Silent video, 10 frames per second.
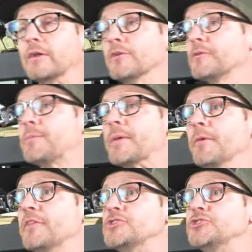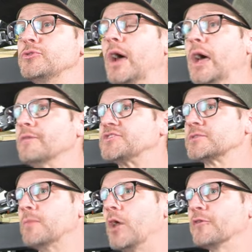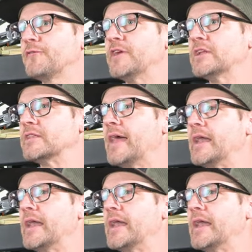I know some people that do have smaller feet in